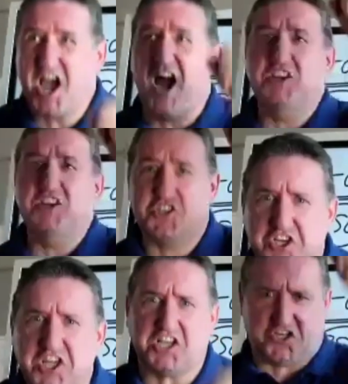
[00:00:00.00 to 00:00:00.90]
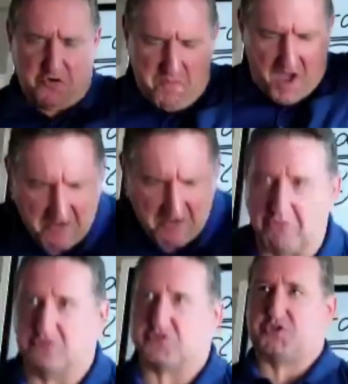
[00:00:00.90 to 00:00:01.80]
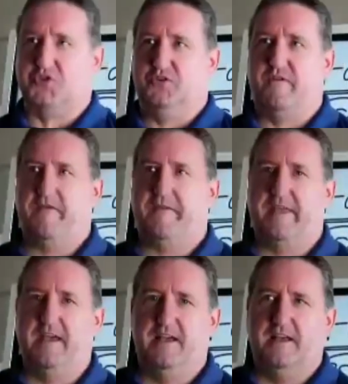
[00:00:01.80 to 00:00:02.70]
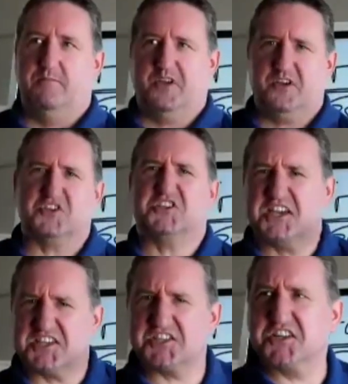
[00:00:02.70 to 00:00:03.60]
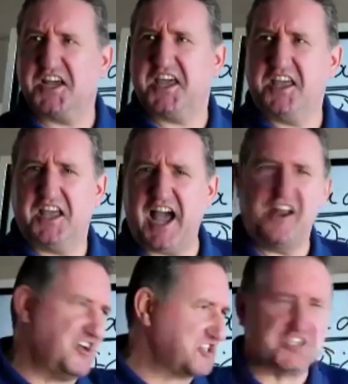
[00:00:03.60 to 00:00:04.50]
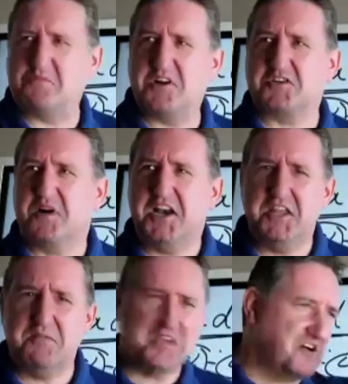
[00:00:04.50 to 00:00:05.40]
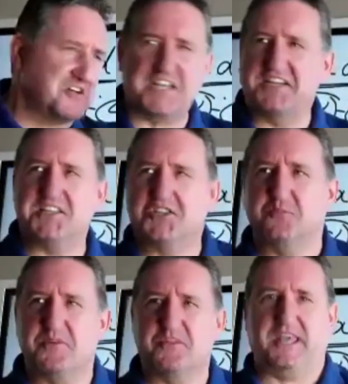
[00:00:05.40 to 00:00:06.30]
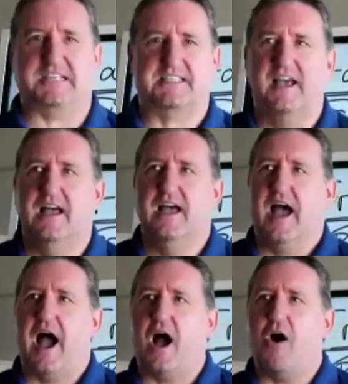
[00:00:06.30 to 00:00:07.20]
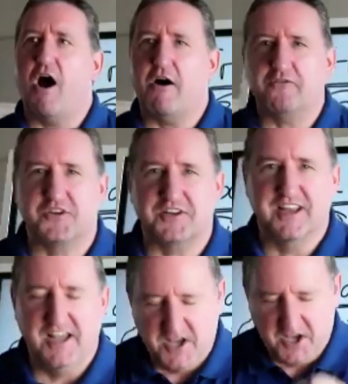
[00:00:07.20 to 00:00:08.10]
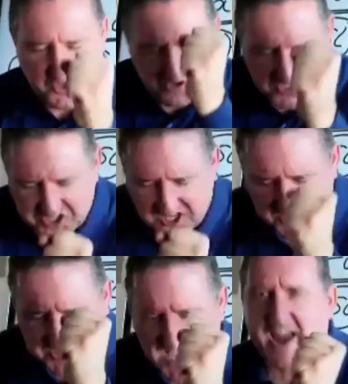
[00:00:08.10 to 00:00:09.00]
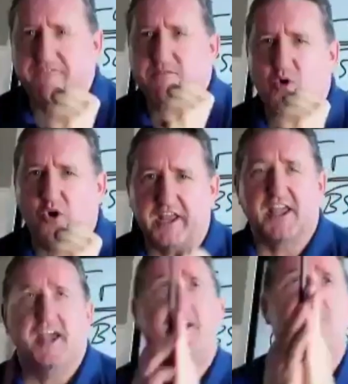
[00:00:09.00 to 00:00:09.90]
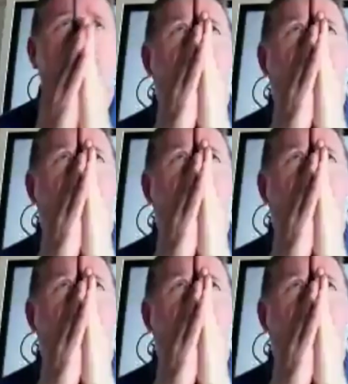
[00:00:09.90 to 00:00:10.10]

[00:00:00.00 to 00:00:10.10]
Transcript: I stick to my rules? Because yesterday I lost so much money because I did stupid things. How often do you say this every morning in your